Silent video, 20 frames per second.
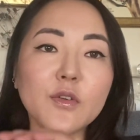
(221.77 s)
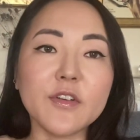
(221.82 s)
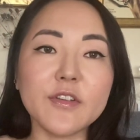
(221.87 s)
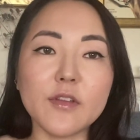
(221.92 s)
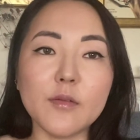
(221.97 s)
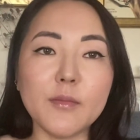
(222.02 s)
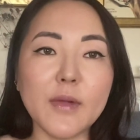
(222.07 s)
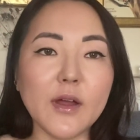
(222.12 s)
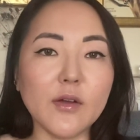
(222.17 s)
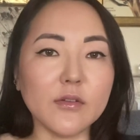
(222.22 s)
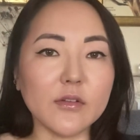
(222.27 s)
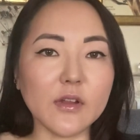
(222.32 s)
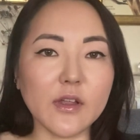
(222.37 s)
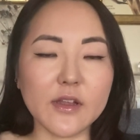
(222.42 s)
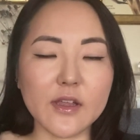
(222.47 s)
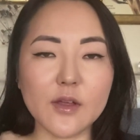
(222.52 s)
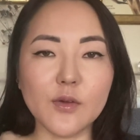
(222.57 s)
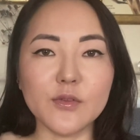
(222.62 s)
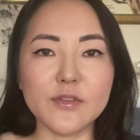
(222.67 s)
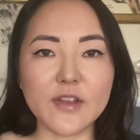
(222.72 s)
amount, like
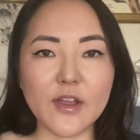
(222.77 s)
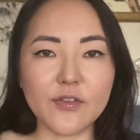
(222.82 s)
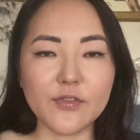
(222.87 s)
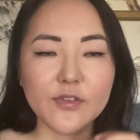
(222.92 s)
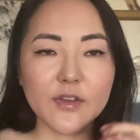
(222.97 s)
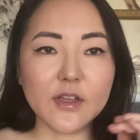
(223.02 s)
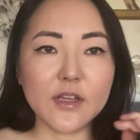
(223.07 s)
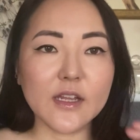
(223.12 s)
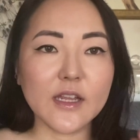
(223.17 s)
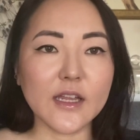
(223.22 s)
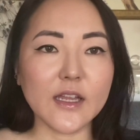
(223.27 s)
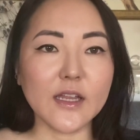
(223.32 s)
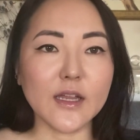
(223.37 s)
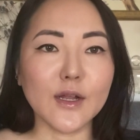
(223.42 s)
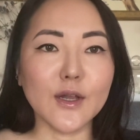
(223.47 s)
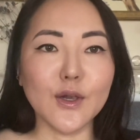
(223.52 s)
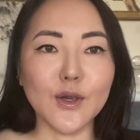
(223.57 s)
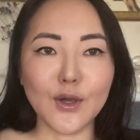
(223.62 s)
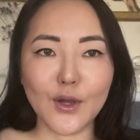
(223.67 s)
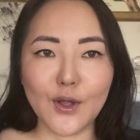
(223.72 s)
it'll definitely
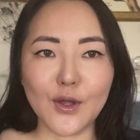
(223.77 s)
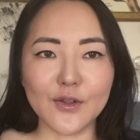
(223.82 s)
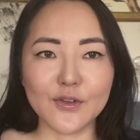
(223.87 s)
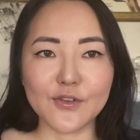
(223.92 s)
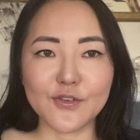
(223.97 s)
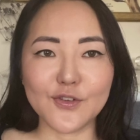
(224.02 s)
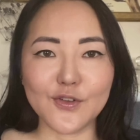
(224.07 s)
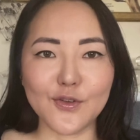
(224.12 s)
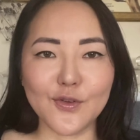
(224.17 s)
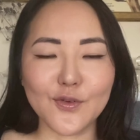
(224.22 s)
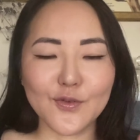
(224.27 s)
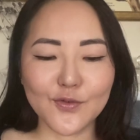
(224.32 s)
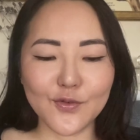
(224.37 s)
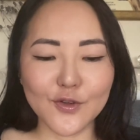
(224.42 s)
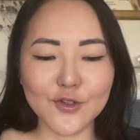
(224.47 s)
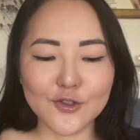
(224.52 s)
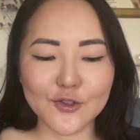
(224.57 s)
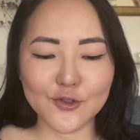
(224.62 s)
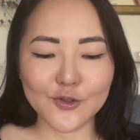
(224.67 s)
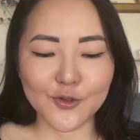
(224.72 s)
last you for
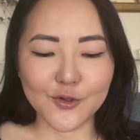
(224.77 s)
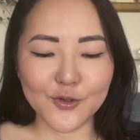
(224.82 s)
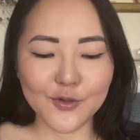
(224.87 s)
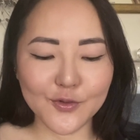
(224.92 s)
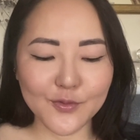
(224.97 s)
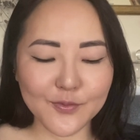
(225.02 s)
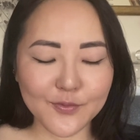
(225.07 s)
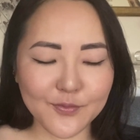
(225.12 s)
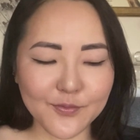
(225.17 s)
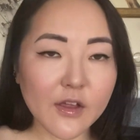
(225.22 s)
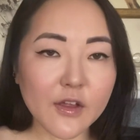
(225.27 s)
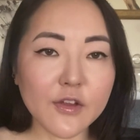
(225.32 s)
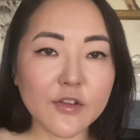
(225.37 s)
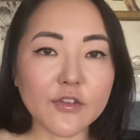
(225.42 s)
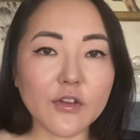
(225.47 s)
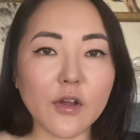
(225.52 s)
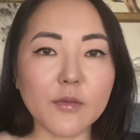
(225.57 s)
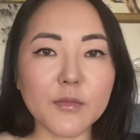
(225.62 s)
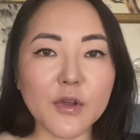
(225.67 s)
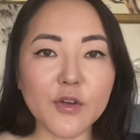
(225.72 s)
sure. So
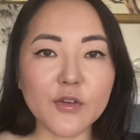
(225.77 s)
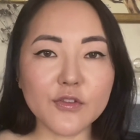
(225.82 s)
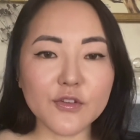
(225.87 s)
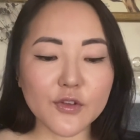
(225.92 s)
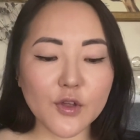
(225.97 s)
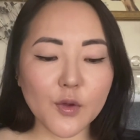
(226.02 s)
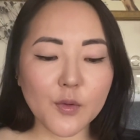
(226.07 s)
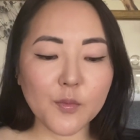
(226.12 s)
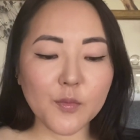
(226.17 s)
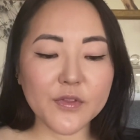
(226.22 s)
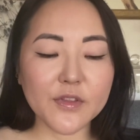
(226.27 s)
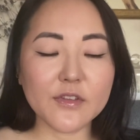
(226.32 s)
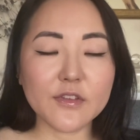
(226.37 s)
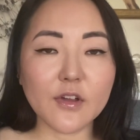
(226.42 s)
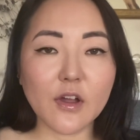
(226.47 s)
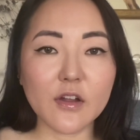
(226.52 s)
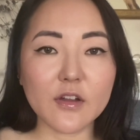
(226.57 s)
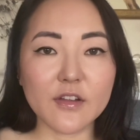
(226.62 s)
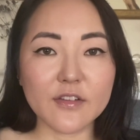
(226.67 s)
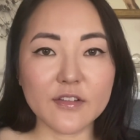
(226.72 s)
I'm going to go in with the
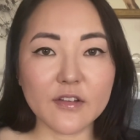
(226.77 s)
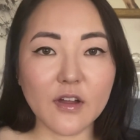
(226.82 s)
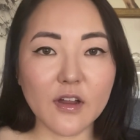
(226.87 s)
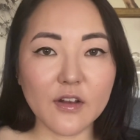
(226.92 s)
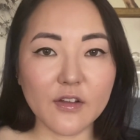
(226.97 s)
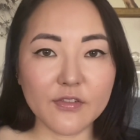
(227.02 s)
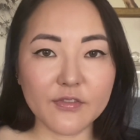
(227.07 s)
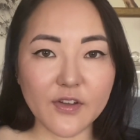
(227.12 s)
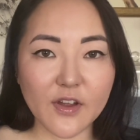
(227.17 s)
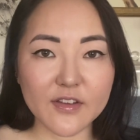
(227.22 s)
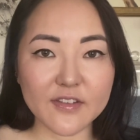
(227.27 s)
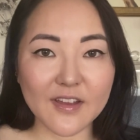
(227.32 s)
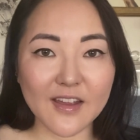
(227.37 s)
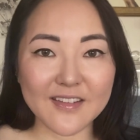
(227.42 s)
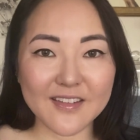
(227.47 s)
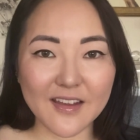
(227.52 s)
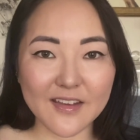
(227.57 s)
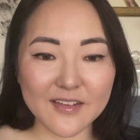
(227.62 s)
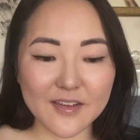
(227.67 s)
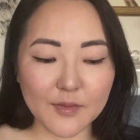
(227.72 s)
darkest colour first, as
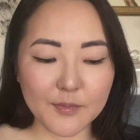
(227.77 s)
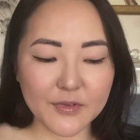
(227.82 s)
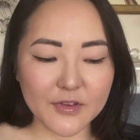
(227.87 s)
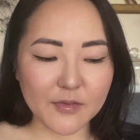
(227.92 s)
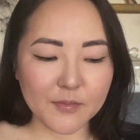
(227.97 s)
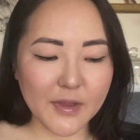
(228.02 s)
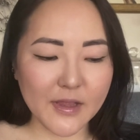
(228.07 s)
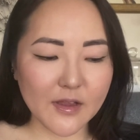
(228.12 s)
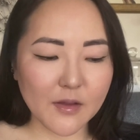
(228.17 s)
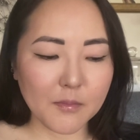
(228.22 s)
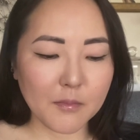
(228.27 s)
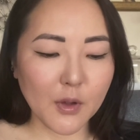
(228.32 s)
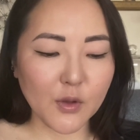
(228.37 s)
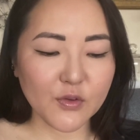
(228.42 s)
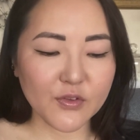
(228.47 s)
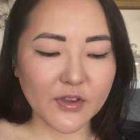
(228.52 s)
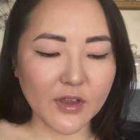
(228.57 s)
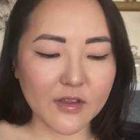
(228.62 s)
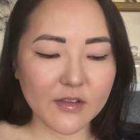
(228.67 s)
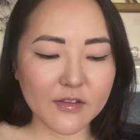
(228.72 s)
that seems to make most
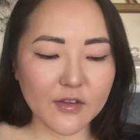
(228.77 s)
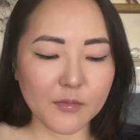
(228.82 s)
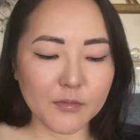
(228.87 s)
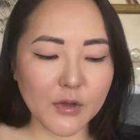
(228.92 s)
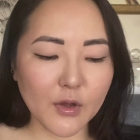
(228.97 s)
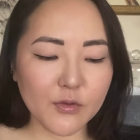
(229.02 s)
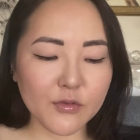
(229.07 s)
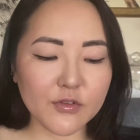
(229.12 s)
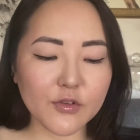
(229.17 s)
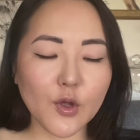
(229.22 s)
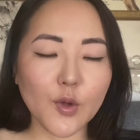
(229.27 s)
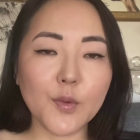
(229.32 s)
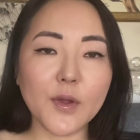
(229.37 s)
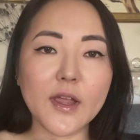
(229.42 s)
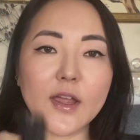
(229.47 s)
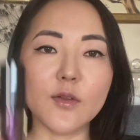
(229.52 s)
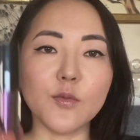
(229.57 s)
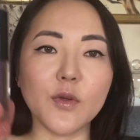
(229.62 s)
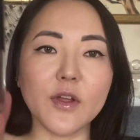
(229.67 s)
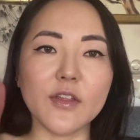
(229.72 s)
sense. So I'm going to go
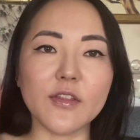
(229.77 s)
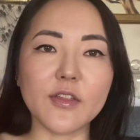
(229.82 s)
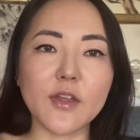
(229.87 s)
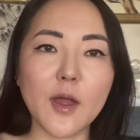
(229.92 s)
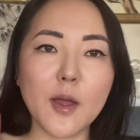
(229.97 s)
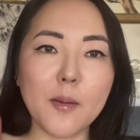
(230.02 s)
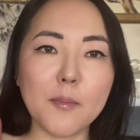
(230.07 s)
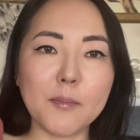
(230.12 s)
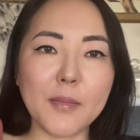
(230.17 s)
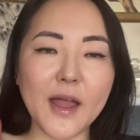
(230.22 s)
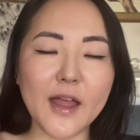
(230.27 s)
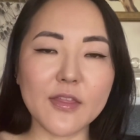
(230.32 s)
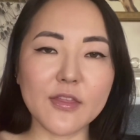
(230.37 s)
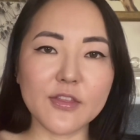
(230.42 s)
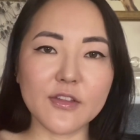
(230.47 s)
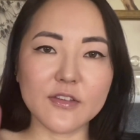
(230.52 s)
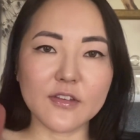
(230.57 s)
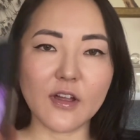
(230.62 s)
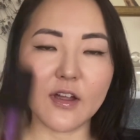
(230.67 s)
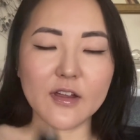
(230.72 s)
in with
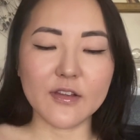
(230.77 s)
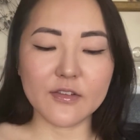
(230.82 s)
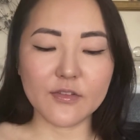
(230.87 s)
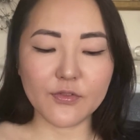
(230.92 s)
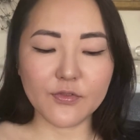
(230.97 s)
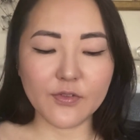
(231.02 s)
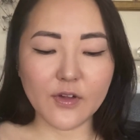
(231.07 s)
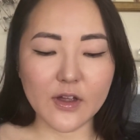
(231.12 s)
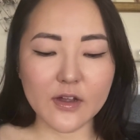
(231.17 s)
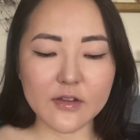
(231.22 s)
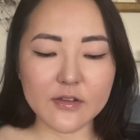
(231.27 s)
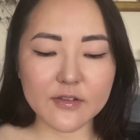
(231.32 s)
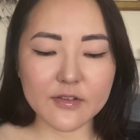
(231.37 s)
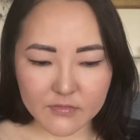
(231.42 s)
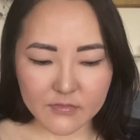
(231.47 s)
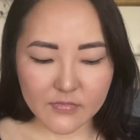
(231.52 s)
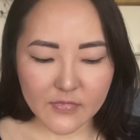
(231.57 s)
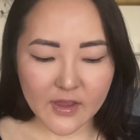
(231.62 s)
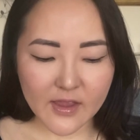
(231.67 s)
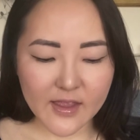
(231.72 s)
Panthertized
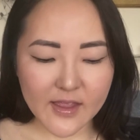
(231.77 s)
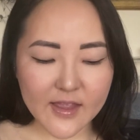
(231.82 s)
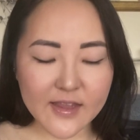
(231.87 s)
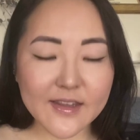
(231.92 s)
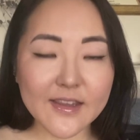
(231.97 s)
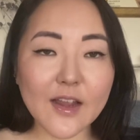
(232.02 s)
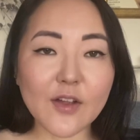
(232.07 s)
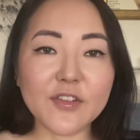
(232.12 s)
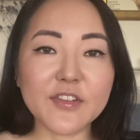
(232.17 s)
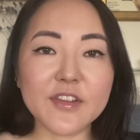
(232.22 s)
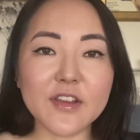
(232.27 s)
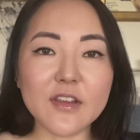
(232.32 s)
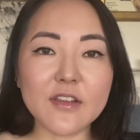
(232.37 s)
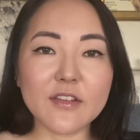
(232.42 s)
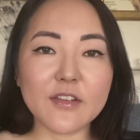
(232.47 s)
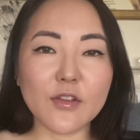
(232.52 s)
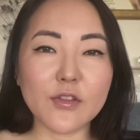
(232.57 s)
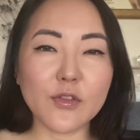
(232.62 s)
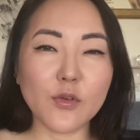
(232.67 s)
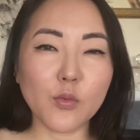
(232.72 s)
first. Now,
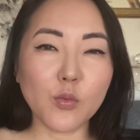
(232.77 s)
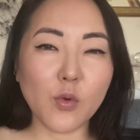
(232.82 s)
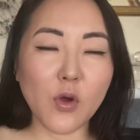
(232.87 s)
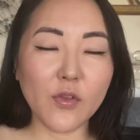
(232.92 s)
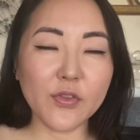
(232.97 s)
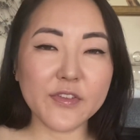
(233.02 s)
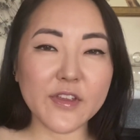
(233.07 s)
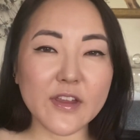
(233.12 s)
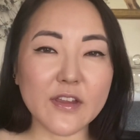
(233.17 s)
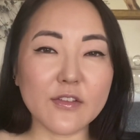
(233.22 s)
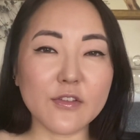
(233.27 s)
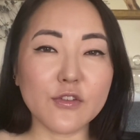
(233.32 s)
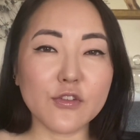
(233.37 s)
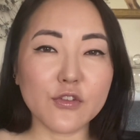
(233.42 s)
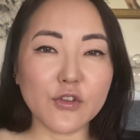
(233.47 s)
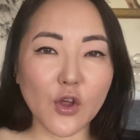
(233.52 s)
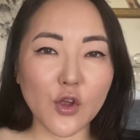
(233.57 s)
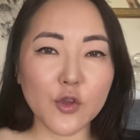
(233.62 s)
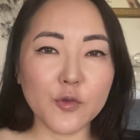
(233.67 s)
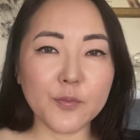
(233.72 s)
since the wand is
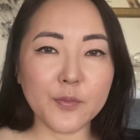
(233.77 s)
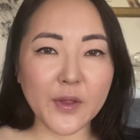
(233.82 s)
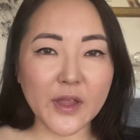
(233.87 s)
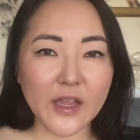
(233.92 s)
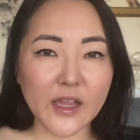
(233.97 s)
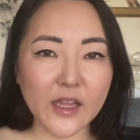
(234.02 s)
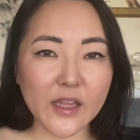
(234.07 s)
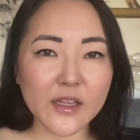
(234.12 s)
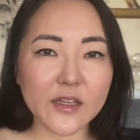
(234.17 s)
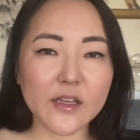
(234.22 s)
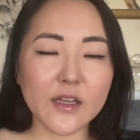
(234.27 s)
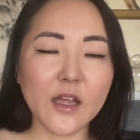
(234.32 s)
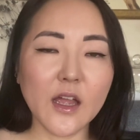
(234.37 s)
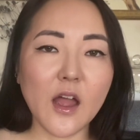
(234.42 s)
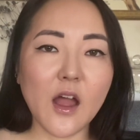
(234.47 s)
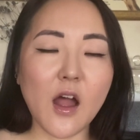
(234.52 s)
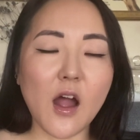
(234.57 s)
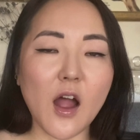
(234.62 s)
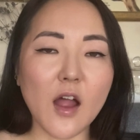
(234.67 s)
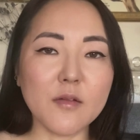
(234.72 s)
so big,
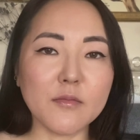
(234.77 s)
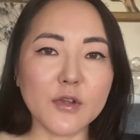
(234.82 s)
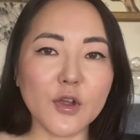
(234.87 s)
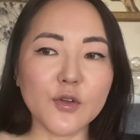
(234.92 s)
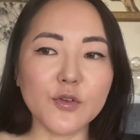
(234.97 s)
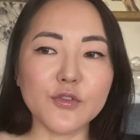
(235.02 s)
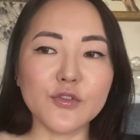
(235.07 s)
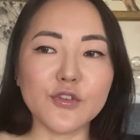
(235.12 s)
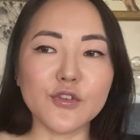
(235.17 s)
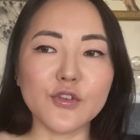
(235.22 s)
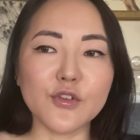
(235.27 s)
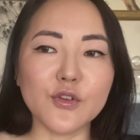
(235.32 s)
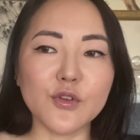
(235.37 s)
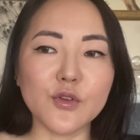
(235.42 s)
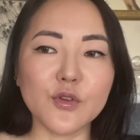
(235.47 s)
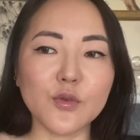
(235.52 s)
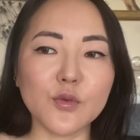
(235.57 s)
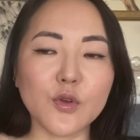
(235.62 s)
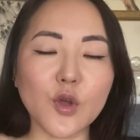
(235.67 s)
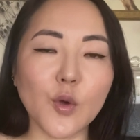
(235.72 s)
I'm going
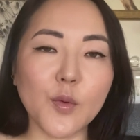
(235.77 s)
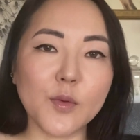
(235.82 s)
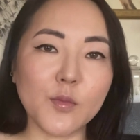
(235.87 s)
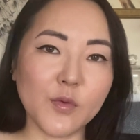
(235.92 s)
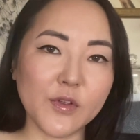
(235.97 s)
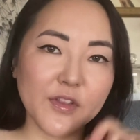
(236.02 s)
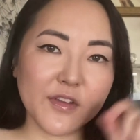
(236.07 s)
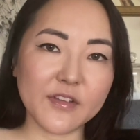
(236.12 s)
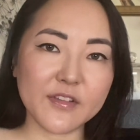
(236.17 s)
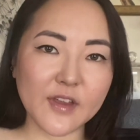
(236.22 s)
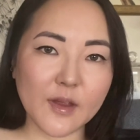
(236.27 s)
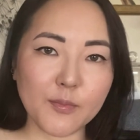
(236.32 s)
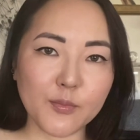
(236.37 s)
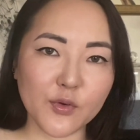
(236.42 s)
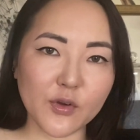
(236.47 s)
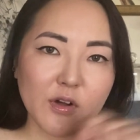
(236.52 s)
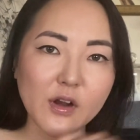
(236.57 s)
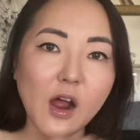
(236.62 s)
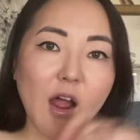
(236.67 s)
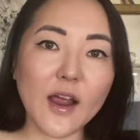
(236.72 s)
to go in with a
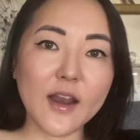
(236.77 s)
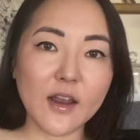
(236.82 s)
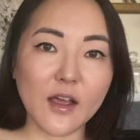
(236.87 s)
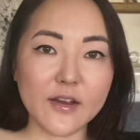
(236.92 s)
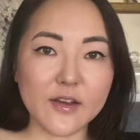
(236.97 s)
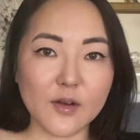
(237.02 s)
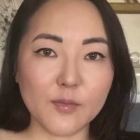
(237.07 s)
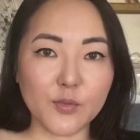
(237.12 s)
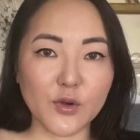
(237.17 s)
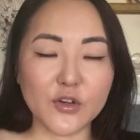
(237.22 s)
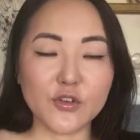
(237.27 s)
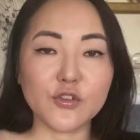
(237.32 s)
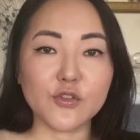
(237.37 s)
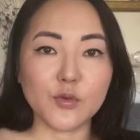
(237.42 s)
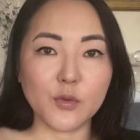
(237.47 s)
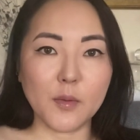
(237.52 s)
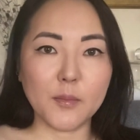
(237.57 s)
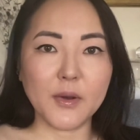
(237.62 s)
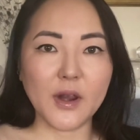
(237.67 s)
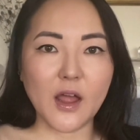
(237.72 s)
separate eyeliner brush to
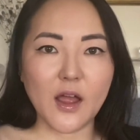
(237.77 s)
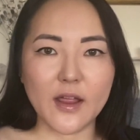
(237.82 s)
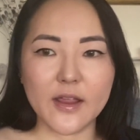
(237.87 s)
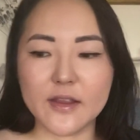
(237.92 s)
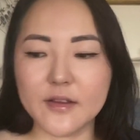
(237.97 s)
apply.